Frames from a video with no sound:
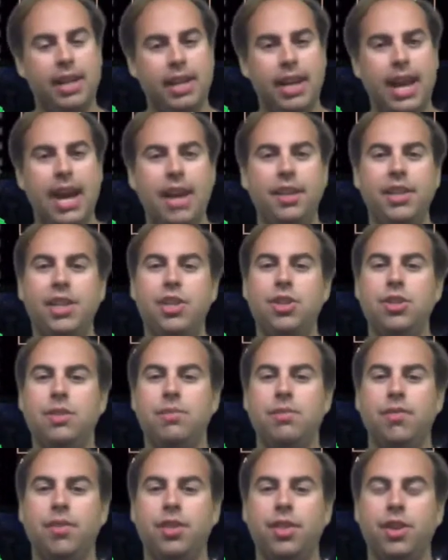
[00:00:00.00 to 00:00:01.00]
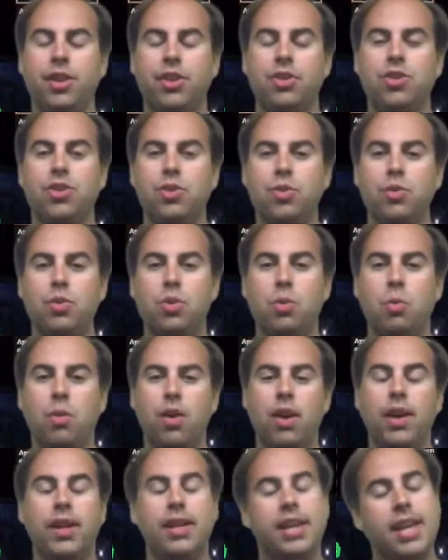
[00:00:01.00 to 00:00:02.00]
and how they use them for their
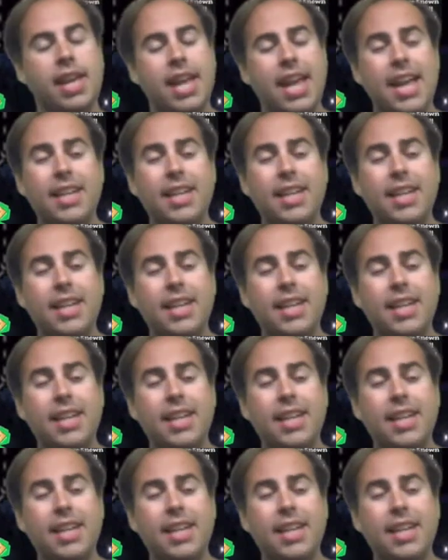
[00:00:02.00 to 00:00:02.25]
schoolwork.